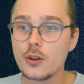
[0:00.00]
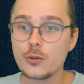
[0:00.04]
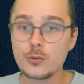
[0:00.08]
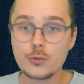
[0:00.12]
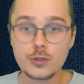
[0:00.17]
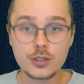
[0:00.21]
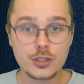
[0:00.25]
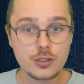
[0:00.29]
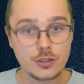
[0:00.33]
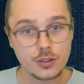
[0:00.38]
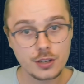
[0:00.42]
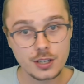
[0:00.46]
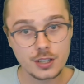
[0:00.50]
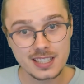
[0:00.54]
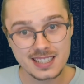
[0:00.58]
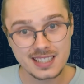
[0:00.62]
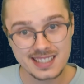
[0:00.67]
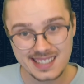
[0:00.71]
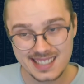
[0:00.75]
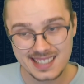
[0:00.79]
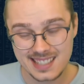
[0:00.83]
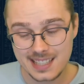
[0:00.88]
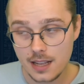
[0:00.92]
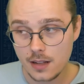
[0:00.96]
return
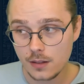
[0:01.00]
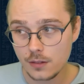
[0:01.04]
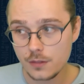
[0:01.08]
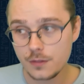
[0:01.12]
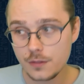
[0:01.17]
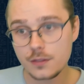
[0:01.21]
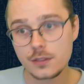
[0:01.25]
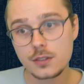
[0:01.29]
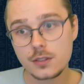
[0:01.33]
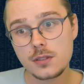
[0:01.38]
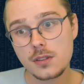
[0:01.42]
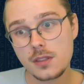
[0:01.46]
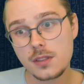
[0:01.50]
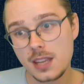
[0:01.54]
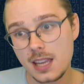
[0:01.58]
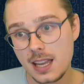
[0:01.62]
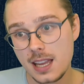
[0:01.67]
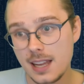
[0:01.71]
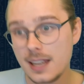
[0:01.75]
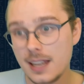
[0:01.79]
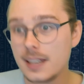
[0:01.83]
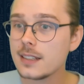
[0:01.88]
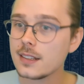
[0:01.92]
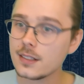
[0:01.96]
itself to the
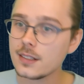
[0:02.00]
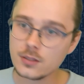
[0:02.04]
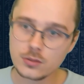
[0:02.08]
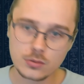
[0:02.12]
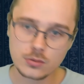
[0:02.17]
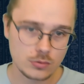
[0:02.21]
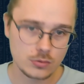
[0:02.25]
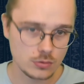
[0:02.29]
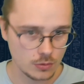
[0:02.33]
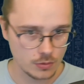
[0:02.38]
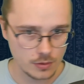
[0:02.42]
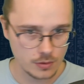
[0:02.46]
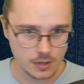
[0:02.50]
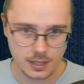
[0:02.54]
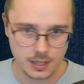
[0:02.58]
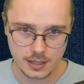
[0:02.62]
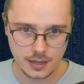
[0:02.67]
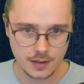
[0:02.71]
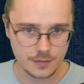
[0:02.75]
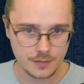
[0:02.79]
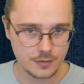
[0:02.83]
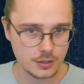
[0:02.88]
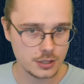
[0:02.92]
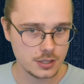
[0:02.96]
hand and do that
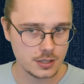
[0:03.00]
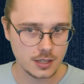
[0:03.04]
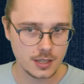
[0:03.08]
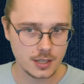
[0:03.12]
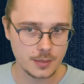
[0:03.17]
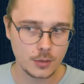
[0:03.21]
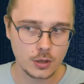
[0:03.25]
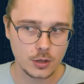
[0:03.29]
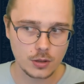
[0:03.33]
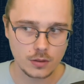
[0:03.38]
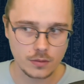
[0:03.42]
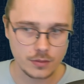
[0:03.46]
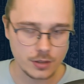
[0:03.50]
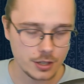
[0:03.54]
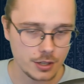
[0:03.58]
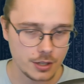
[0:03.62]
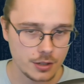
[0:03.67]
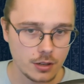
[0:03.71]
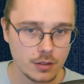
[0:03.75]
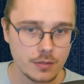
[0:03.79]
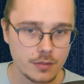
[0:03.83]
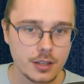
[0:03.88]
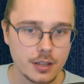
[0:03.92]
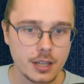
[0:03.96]
every time over and
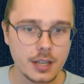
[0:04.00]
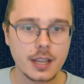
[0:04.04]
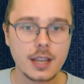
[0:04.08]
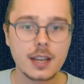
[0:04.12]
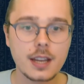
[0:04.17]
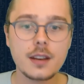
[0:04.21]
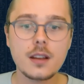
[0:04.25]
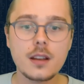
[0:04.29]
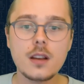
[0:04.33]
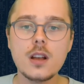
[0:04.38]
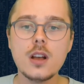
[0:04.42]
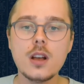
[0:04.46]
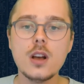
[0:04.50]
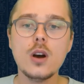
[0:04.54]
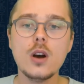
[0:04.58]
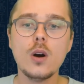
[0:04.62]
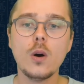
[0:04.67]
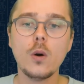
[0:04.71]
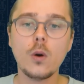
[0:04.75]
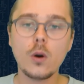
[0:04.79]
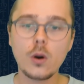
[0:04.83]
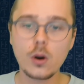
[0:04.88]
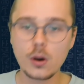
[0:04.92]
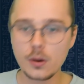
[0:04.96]
over again,
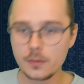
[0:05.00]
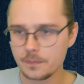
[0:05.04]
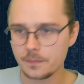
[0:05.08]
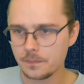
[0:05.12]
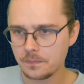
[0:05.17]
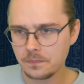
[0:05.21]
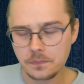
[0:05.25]
or